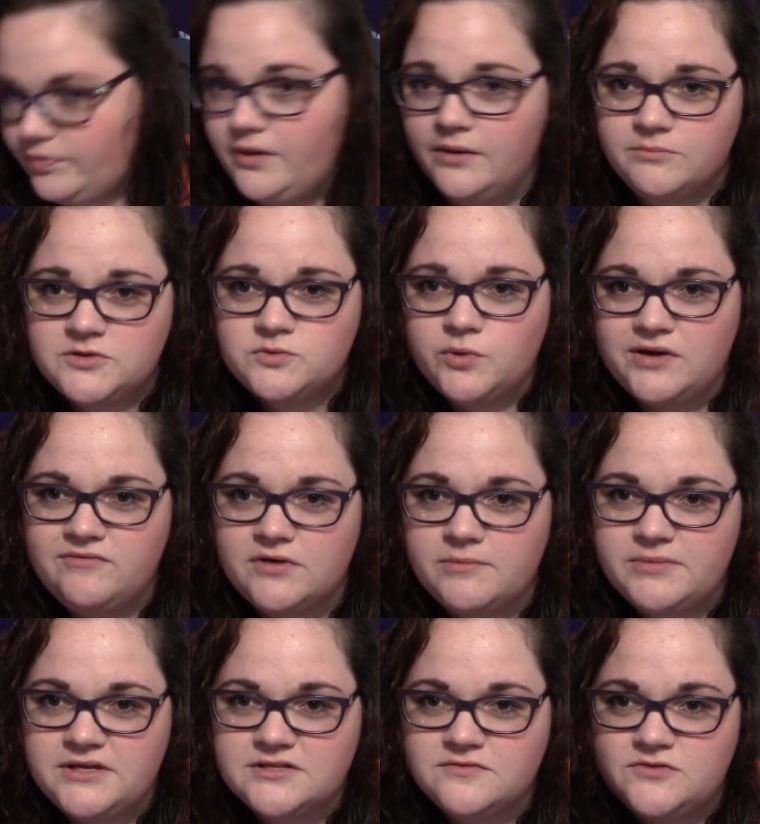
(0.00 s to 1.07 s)
I'm just waving a
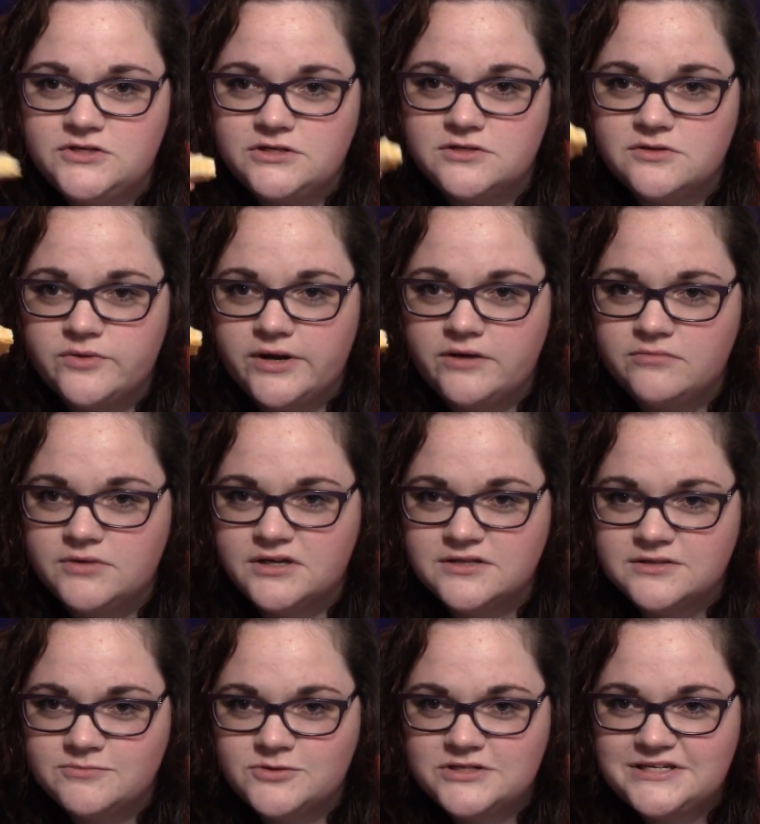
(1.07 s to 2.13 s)
piece of cheese around
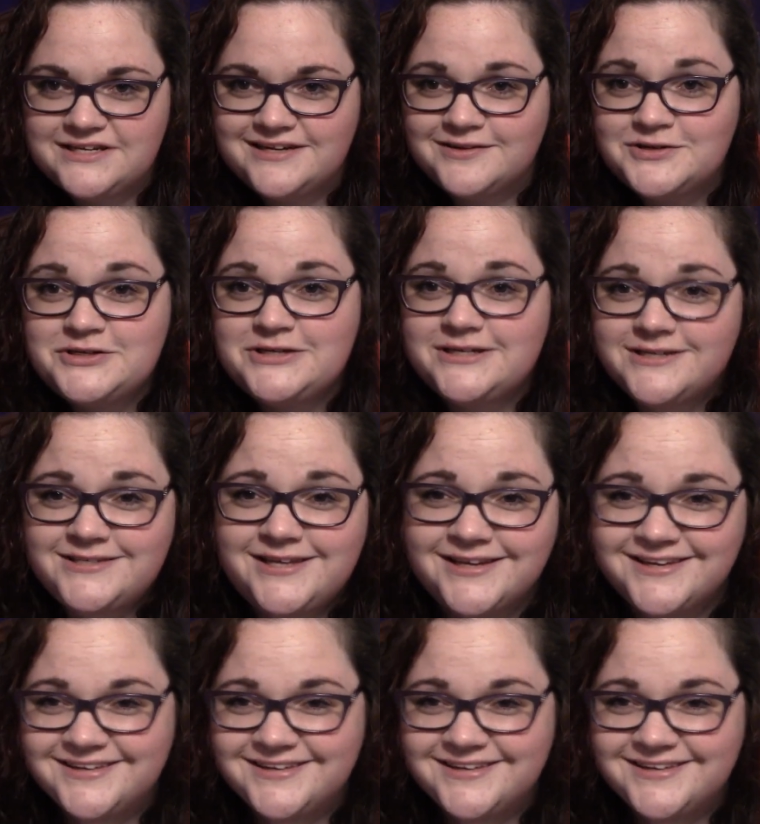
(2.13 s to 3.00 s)
because I'm just eating cheese.